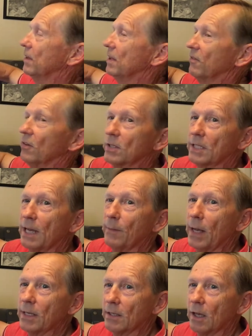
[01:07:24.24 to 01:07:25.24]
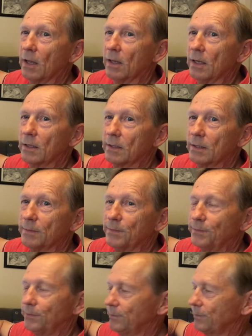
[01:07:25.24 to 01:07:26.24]
and the first time I saw this,
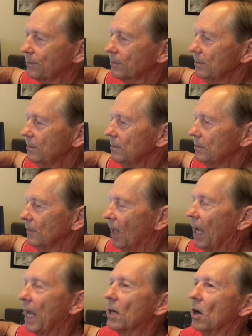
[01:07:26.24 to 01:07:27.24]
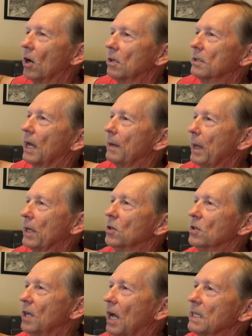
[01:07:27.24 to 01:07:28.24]
I had a hard time. I
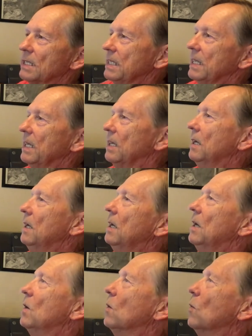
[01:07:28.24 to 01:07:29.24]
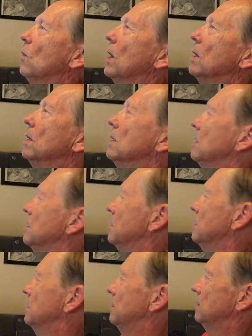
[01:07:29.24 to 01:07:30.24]
could not see what
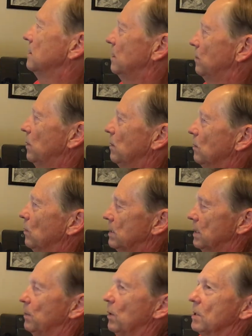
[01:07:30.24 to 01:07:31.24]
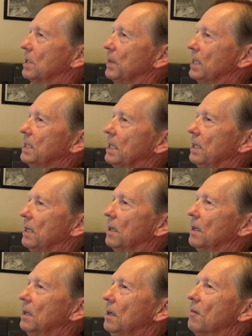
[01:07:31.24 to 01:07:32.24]
what's supposed to be seen
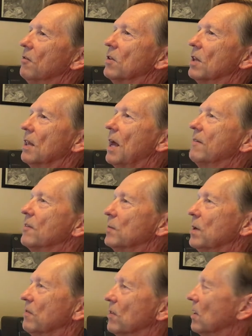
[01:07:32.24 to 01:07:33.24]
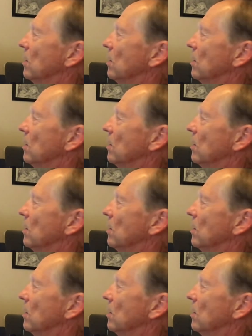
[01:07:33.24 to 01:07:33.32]
here for the life of me for the